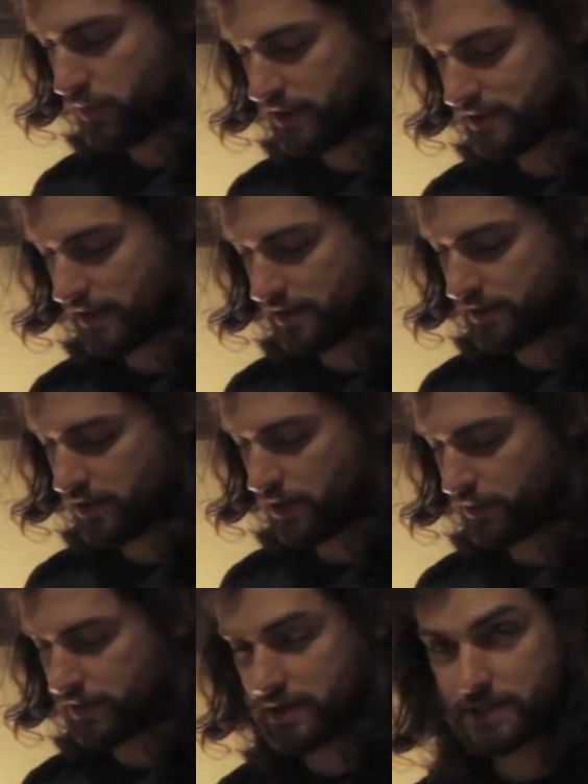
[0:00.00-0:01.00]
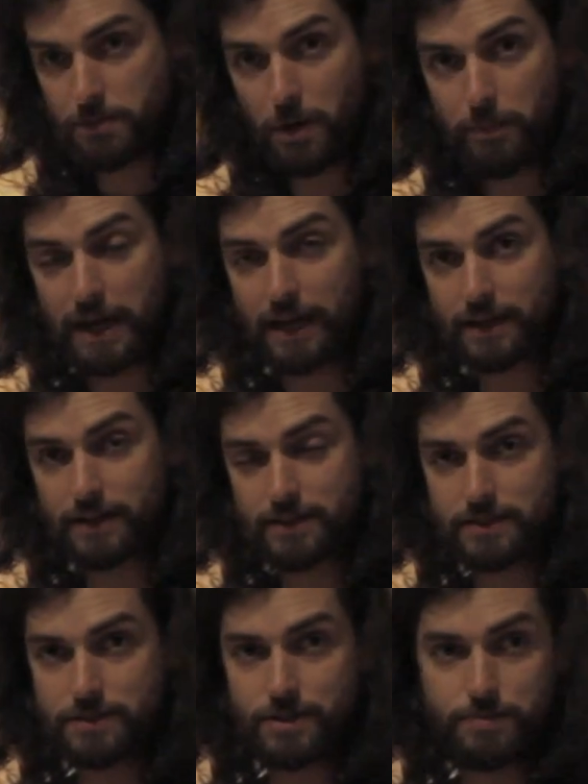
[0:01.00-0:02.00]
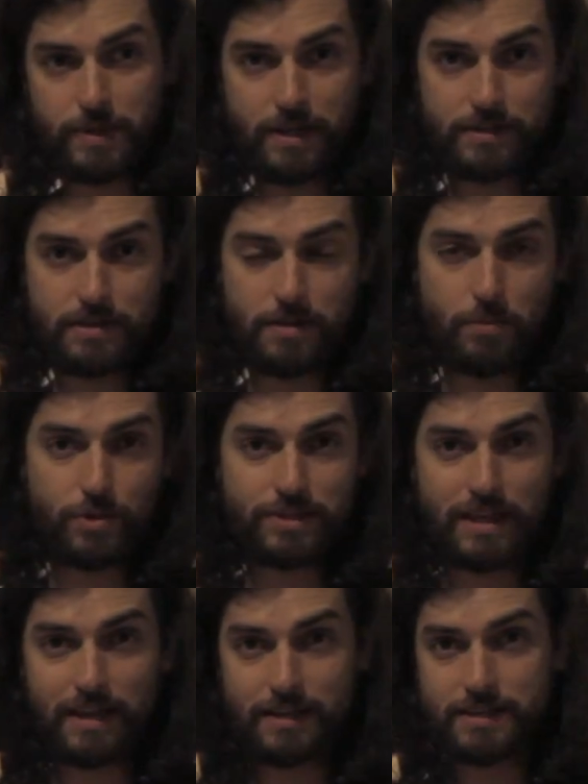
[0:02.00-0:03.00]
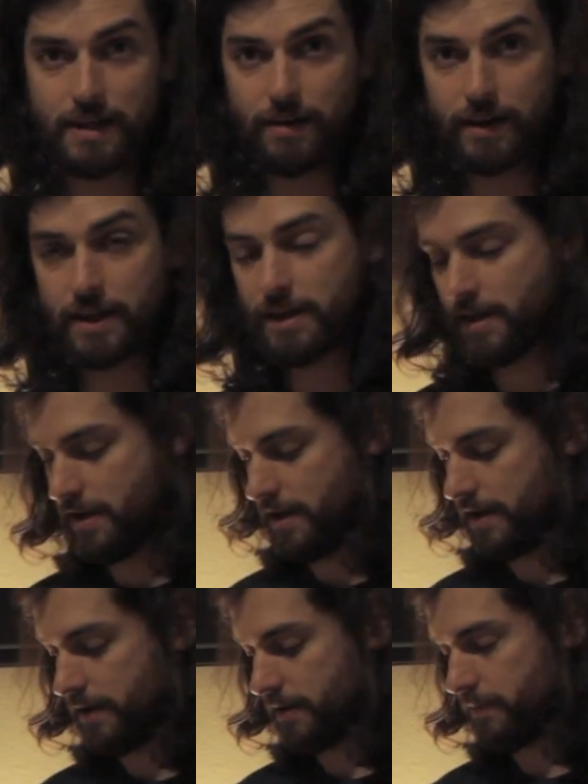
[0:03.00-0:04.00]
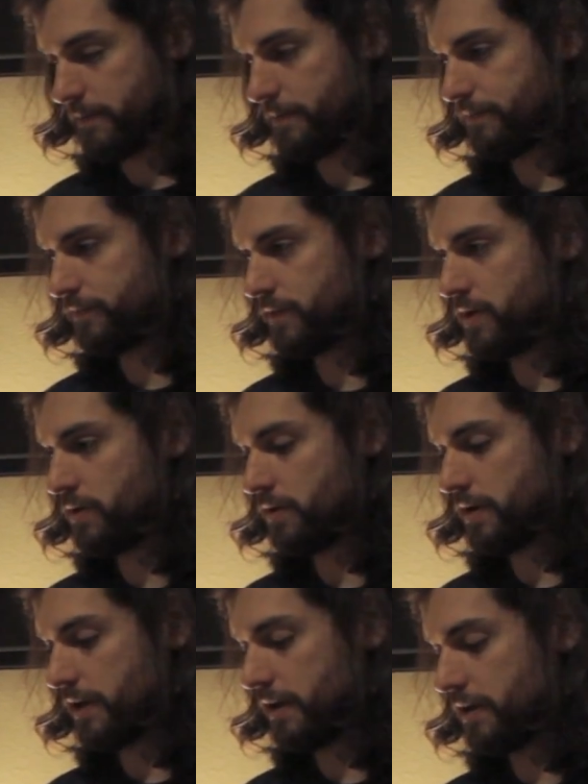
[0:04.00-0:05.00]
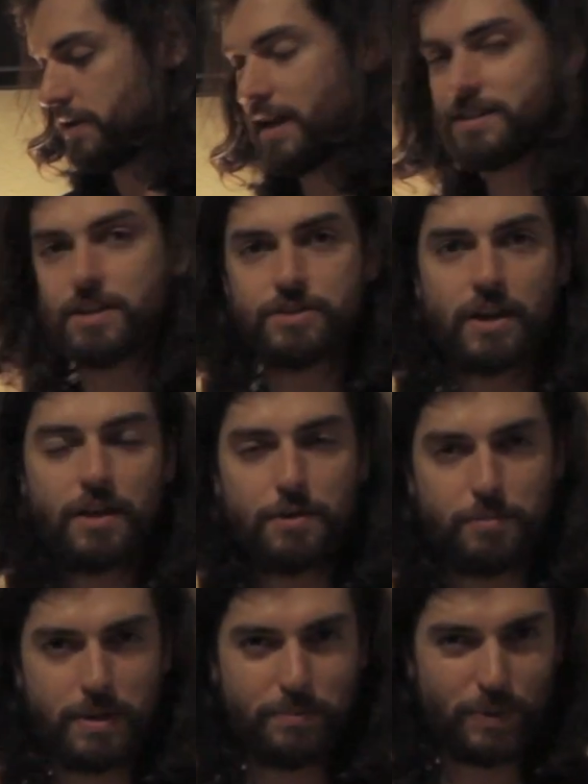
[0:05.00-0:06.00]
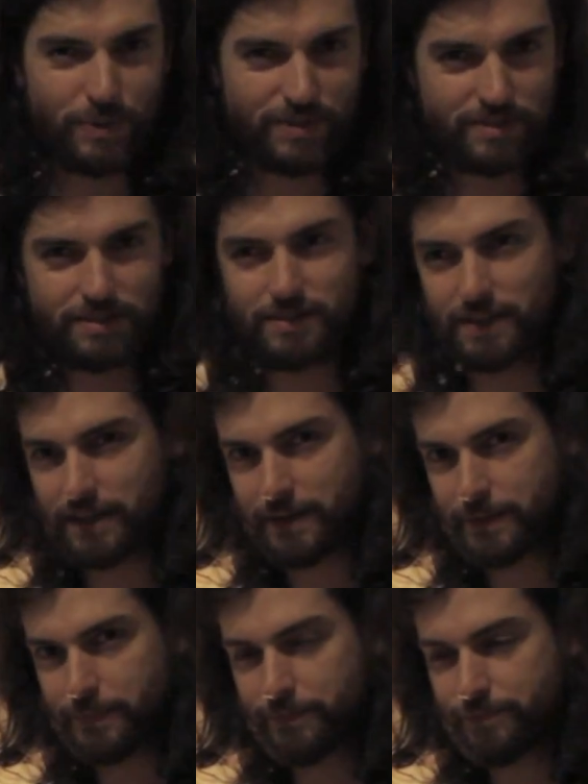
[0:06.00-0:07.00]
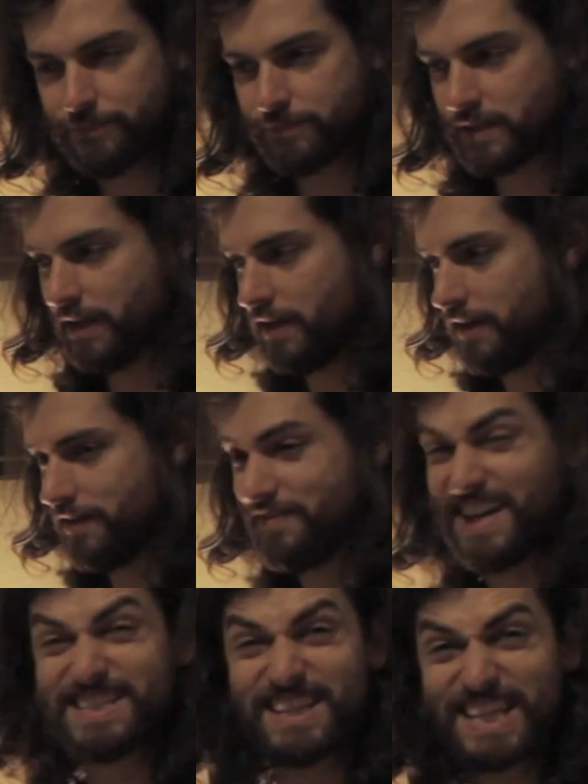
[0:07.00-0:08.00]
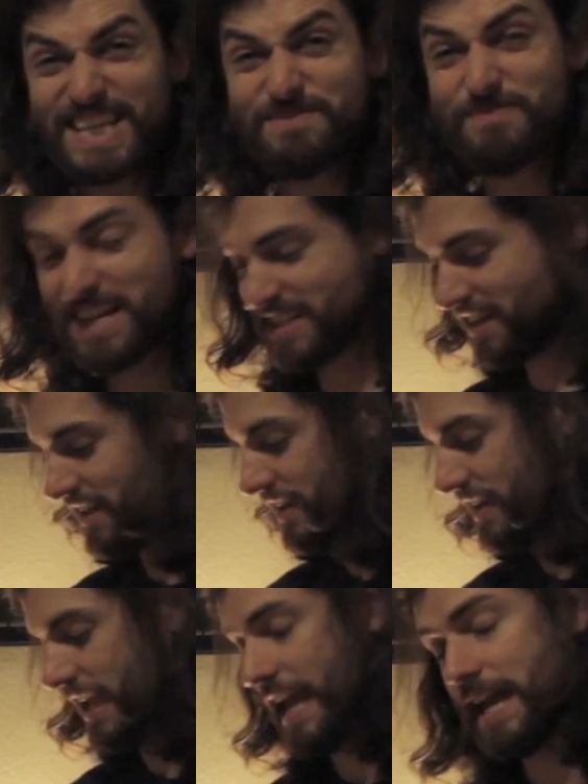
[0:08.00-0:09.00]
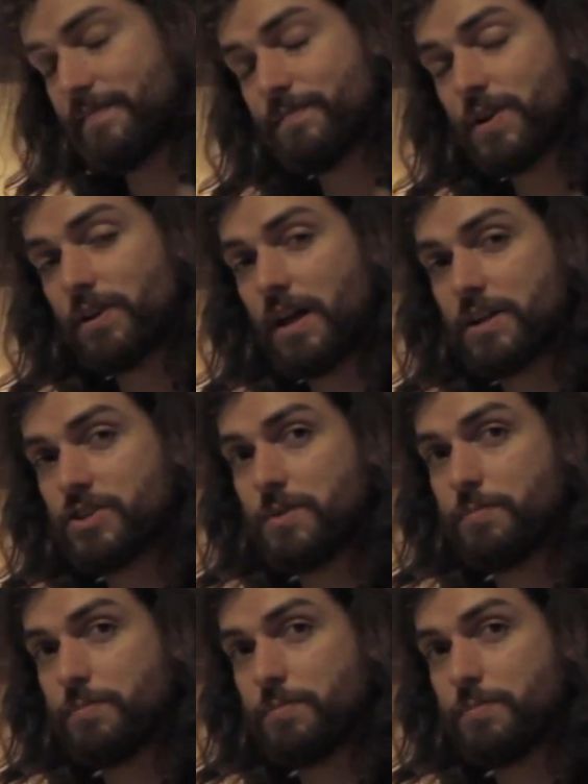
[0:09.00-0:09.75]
We decided to go with these small packets just because they're more sanitary. You're not touching other people's Vaseline, basically, and they're a lot